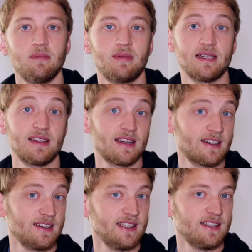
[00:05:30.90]
but
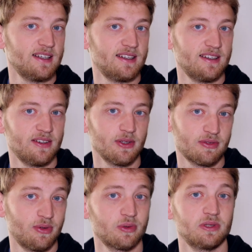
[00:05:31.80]
luckily the
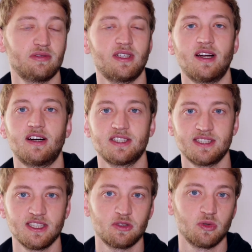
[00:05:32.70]
autofocus of the
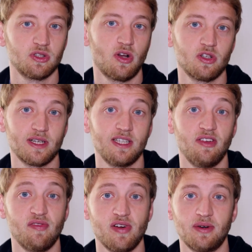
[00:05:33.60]
R6 was
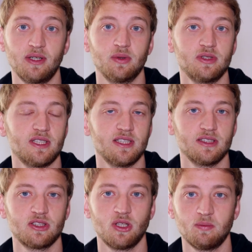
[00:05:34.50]
already very good
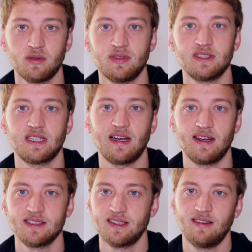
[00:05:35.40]
and top of its
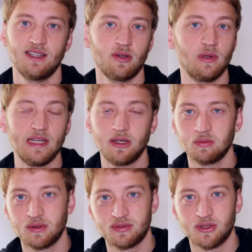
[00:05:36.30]
class, I think only
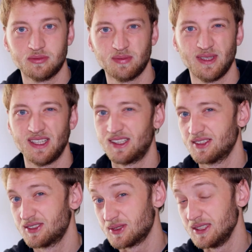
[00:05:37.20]
outperformed by the
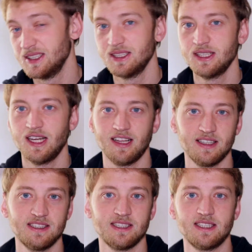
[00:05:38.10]
R3, at
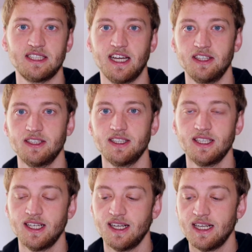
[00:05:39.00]
least in the Canon
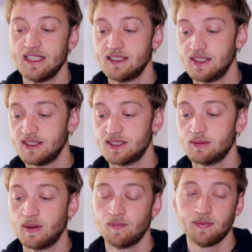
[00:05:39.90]

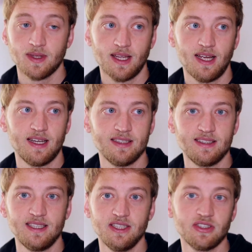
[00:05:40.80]
system.
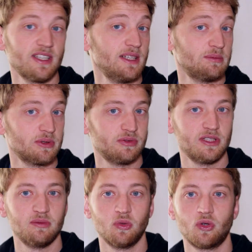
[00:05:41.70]
And here they
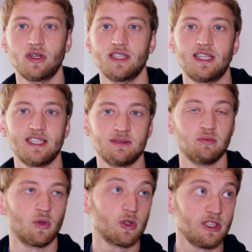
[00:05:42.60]
improved it more, it has
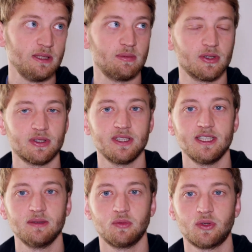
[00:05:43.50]
more deep
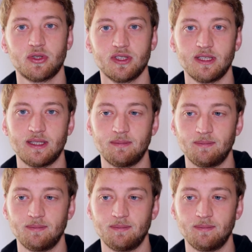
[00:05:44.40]
learning, more